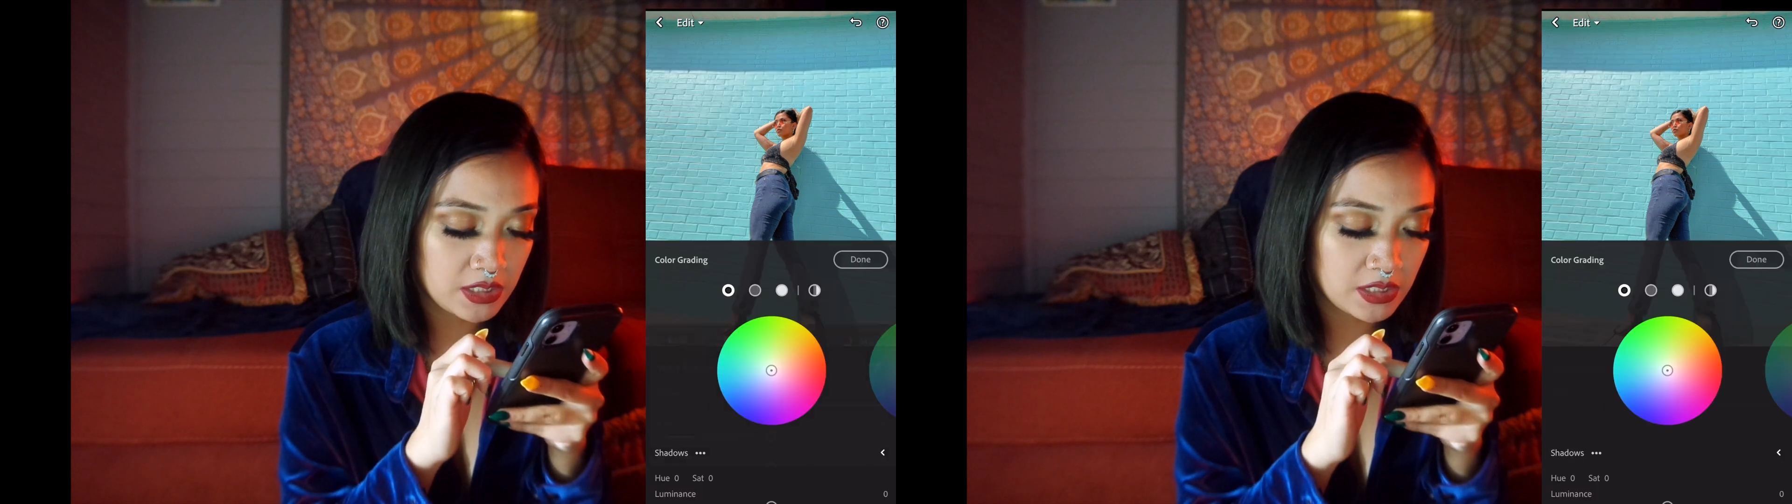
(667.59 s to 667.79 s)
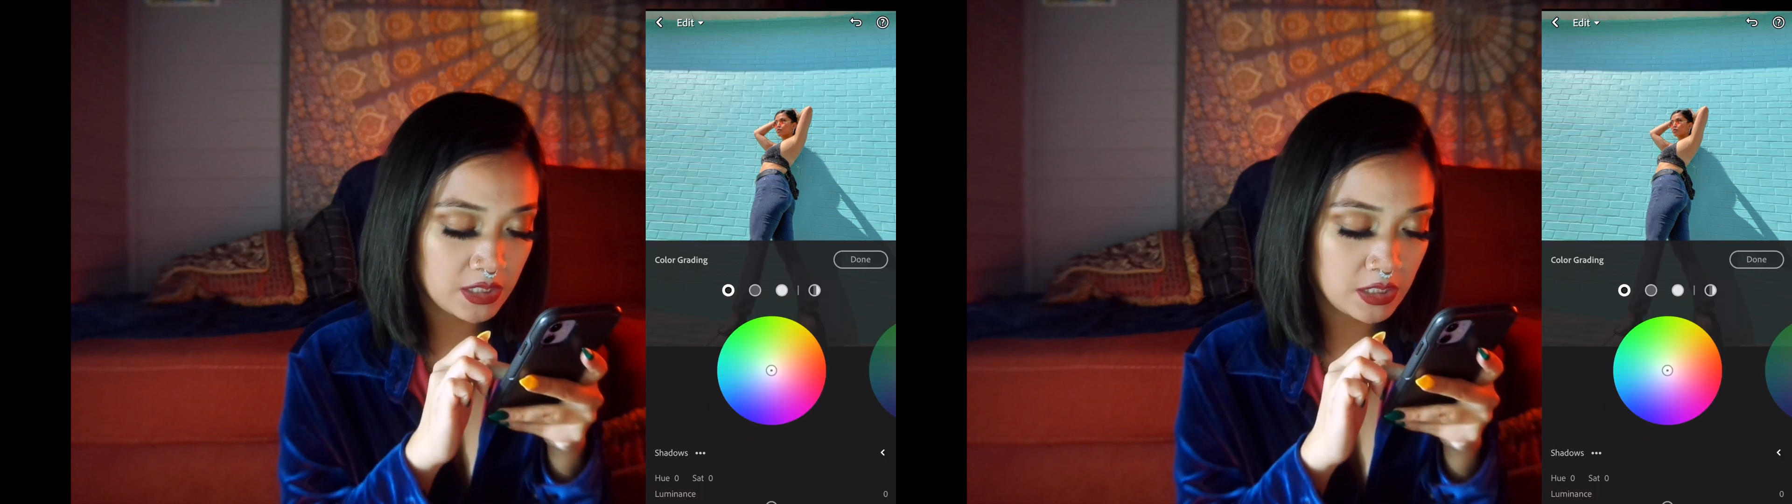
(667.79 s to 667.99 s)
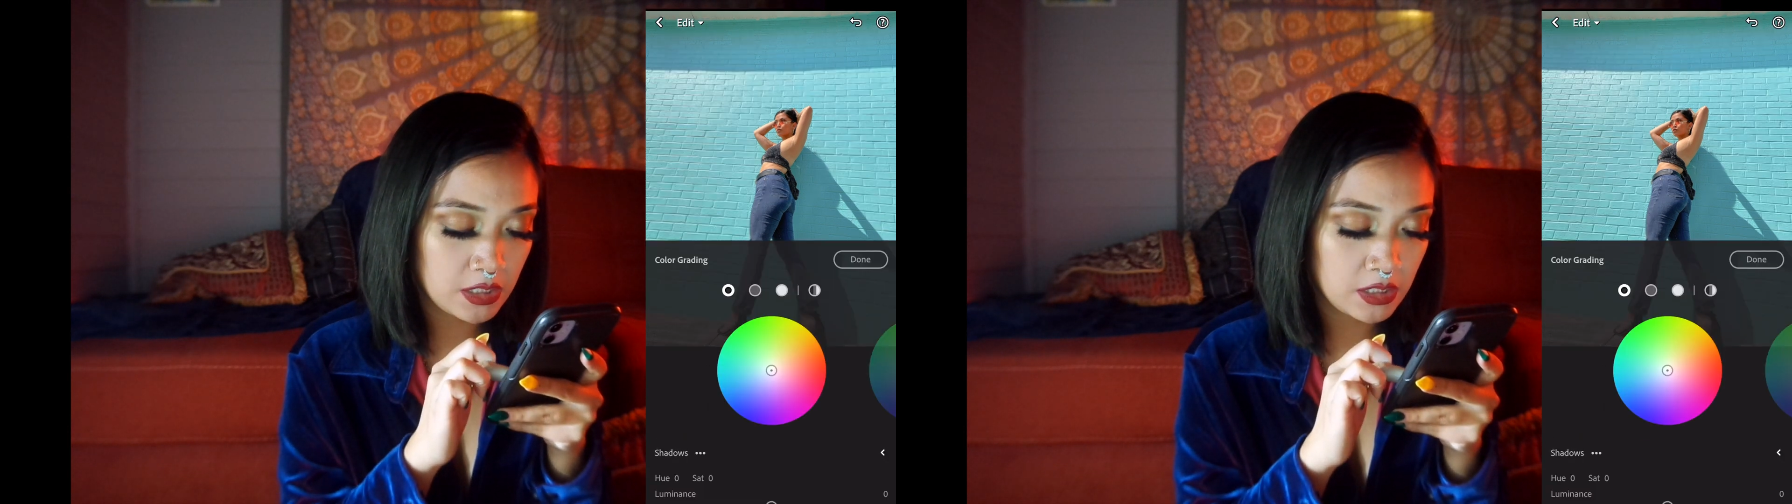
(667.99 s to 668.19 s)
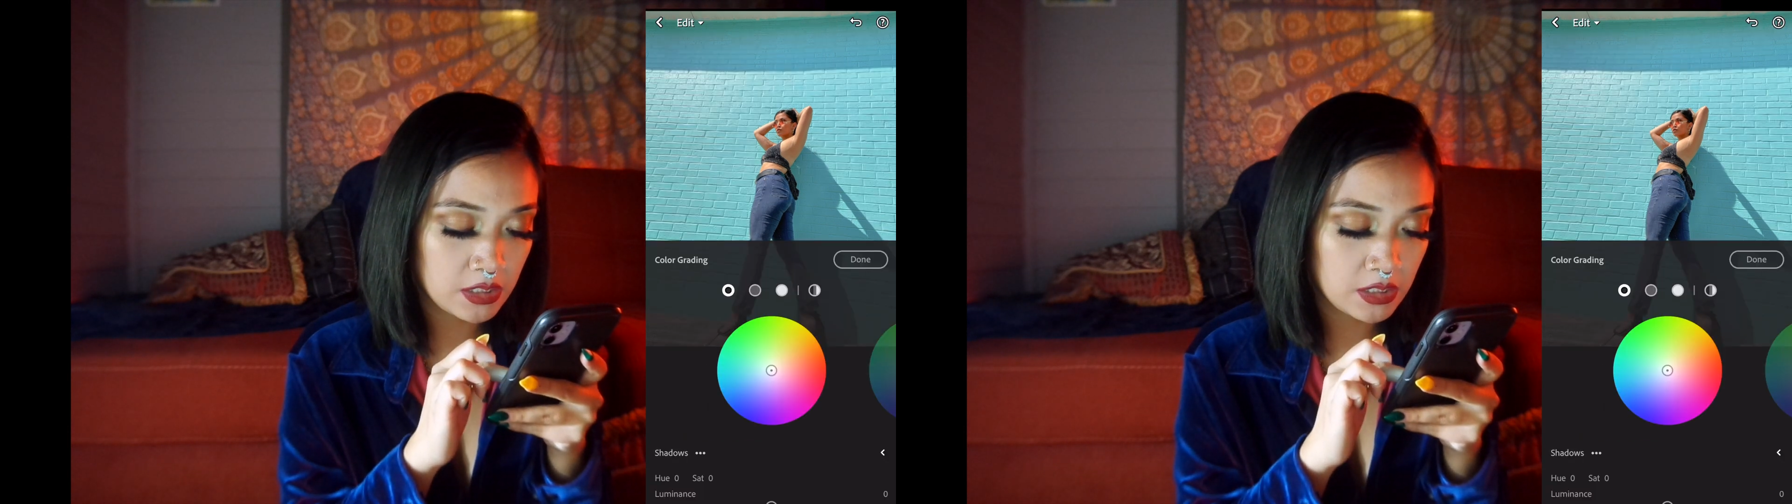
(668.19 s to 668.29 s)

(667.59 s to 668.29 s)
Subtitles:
see.